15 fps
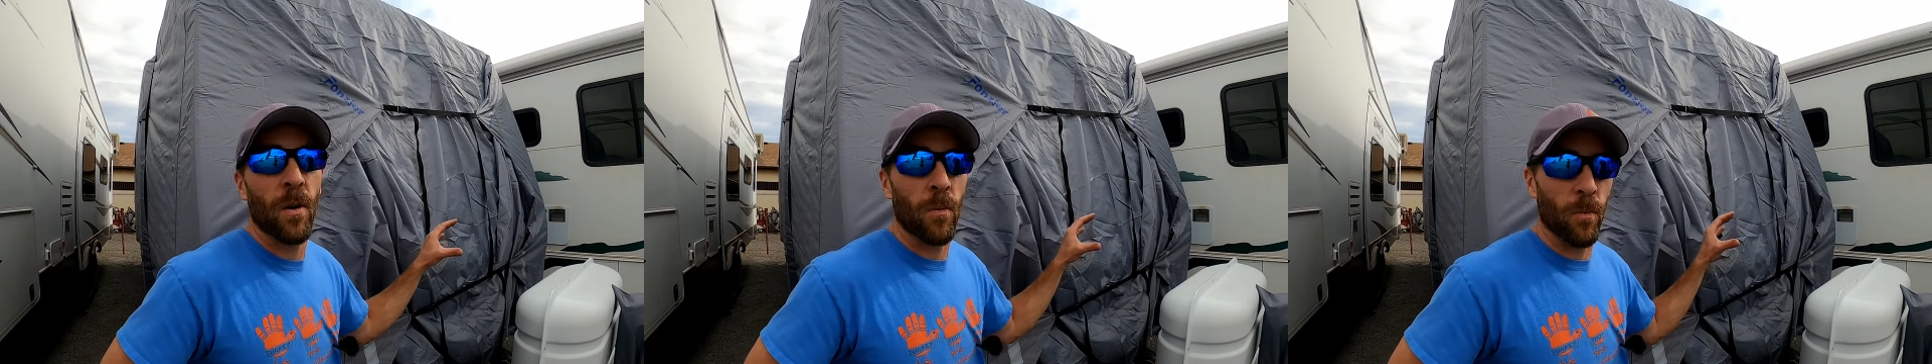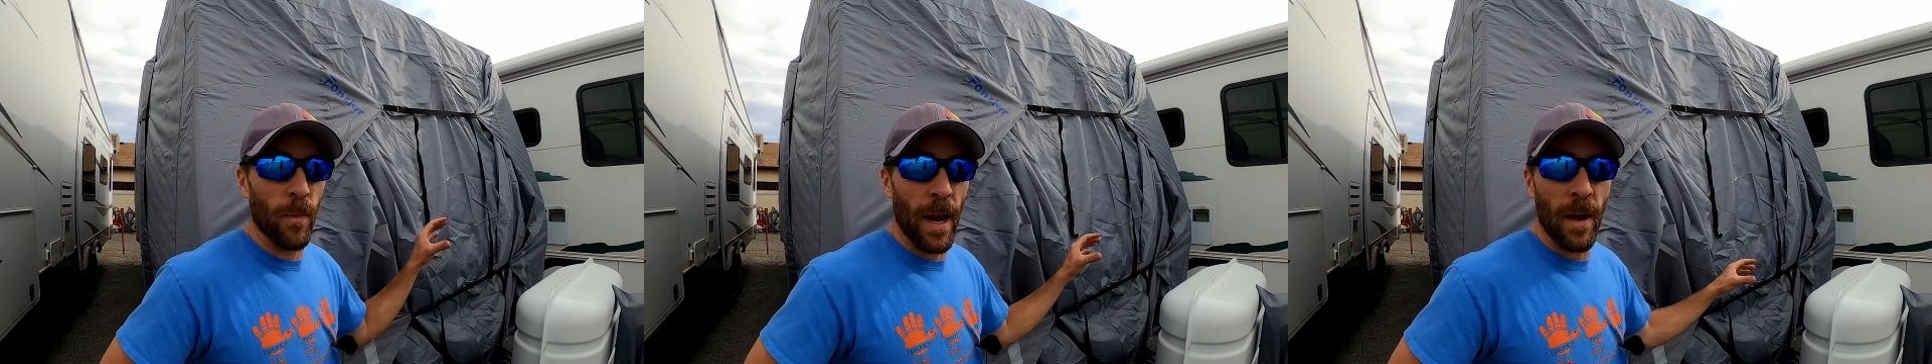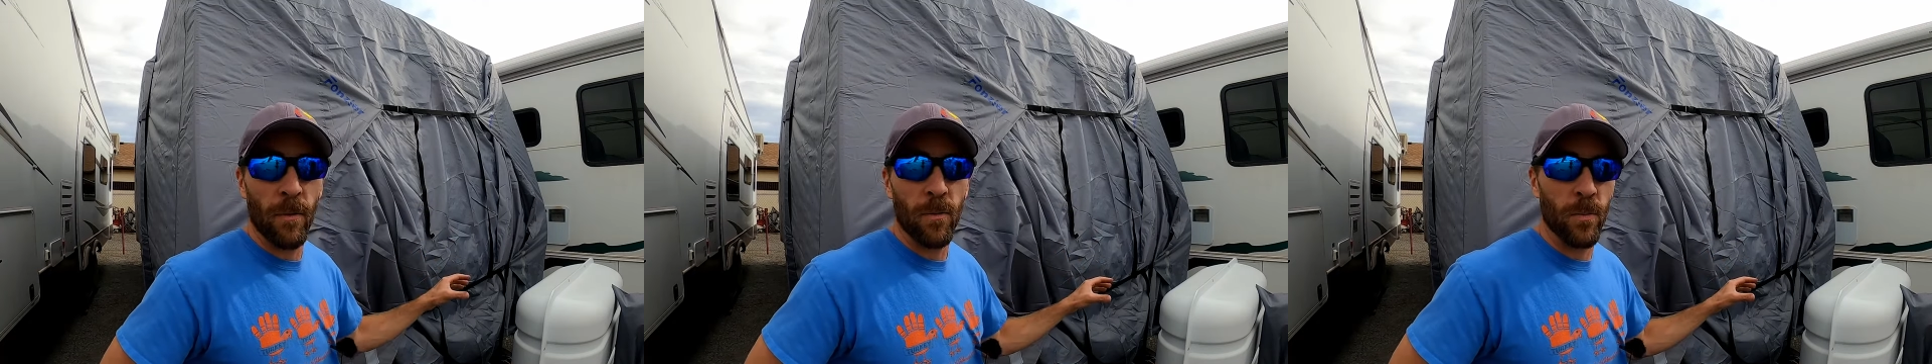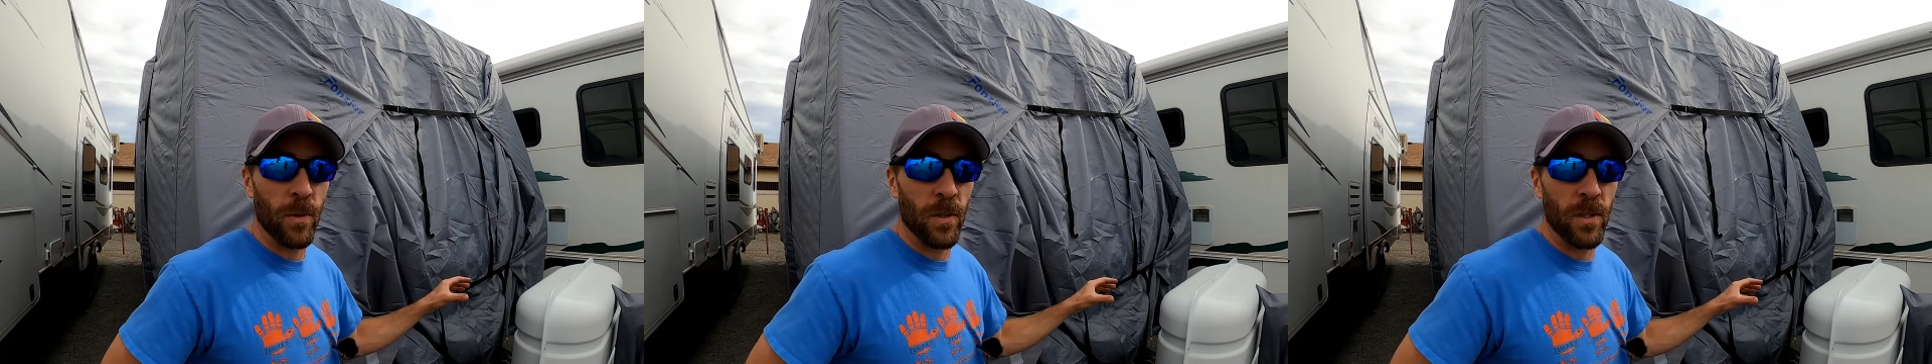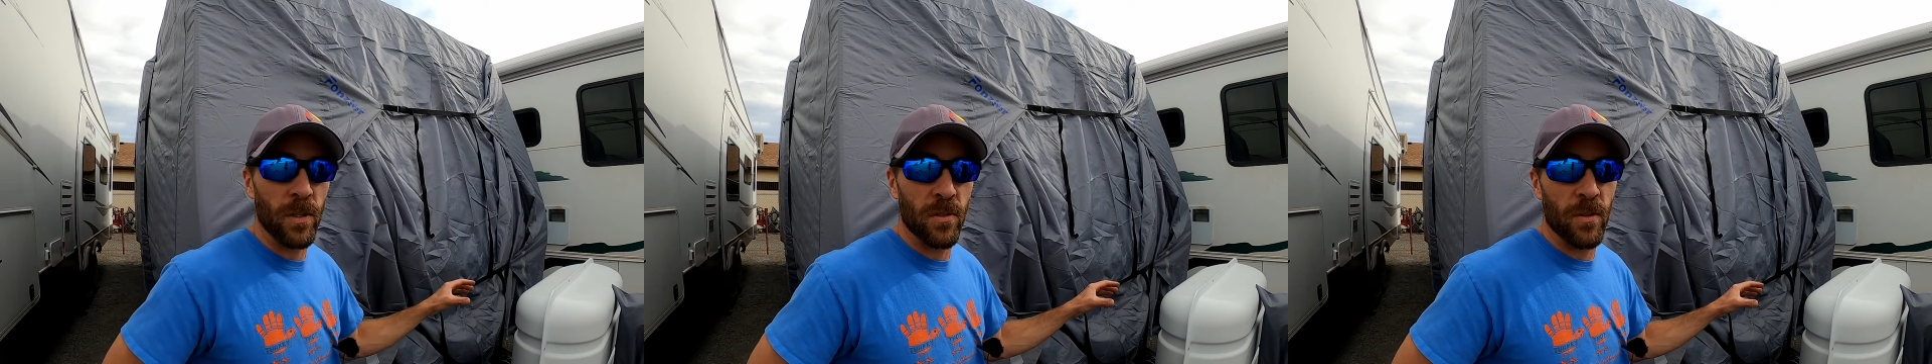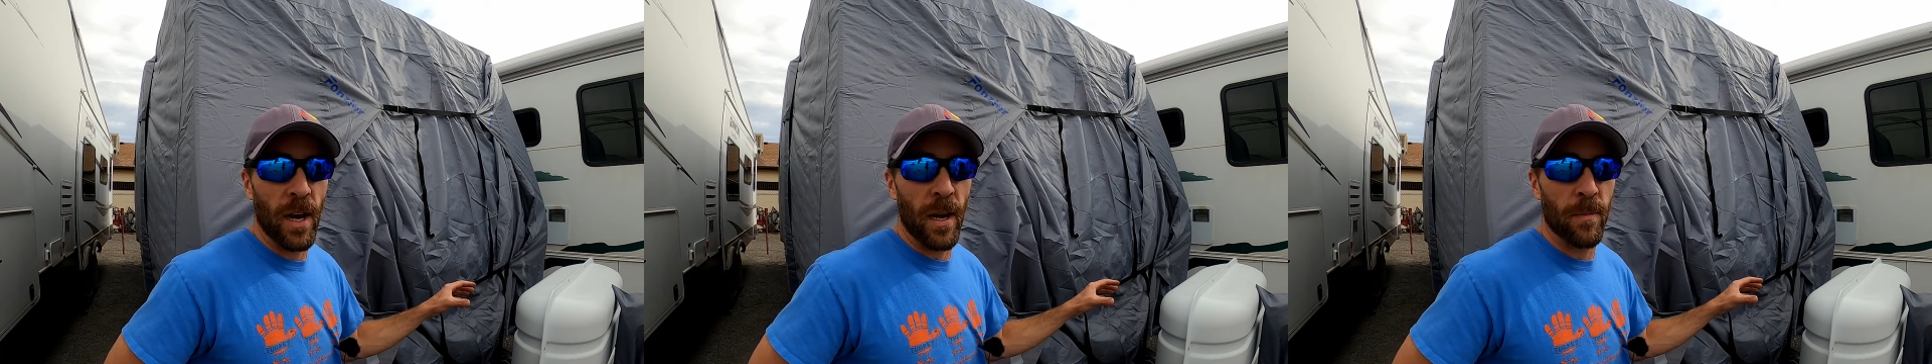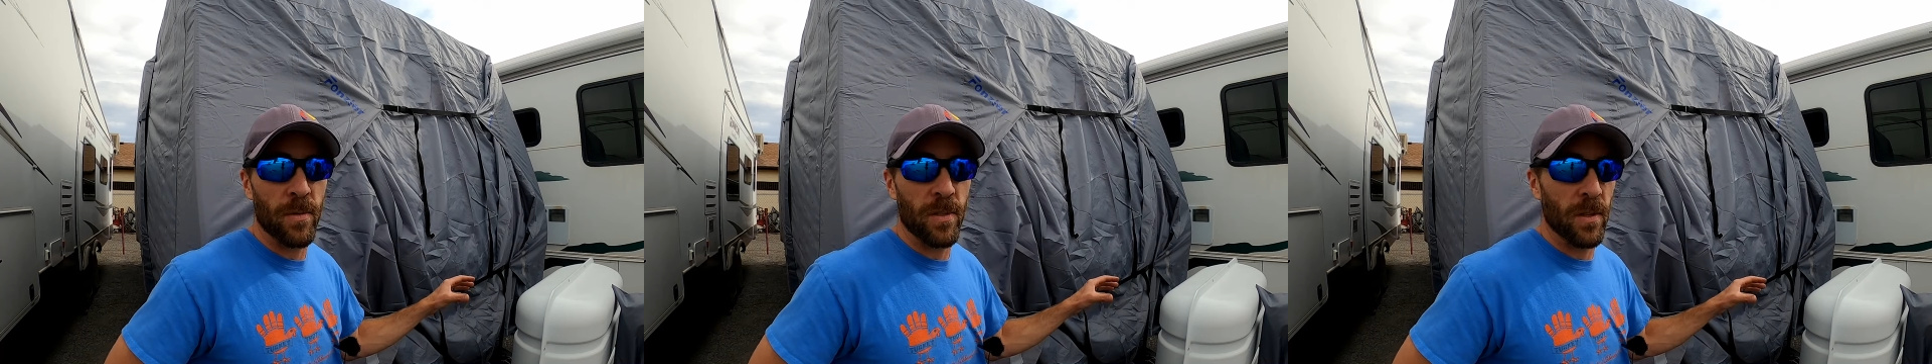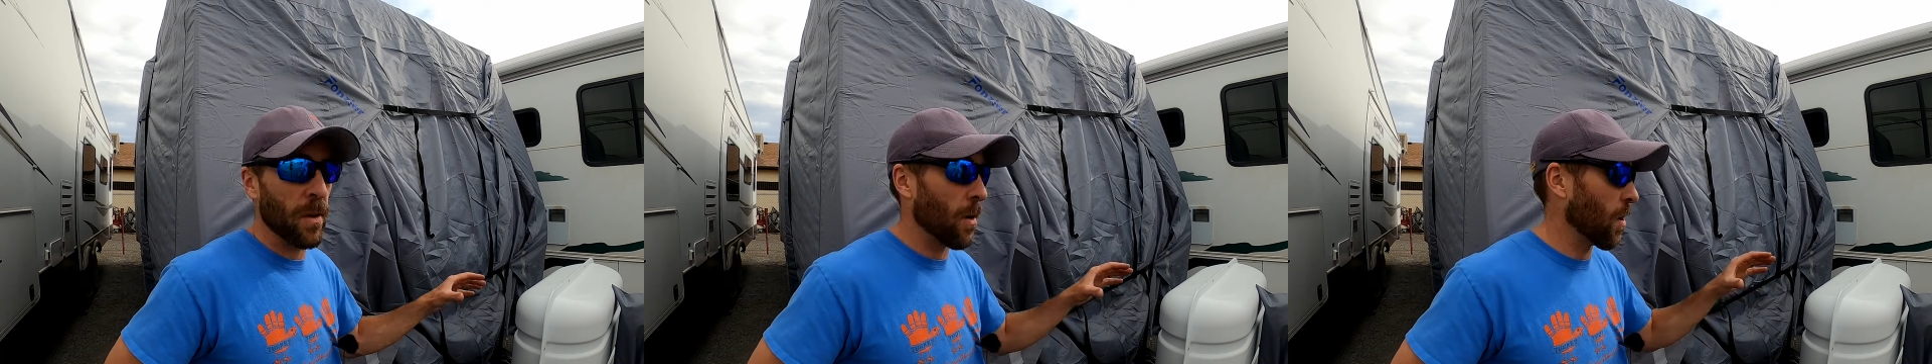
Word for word: Around where the straps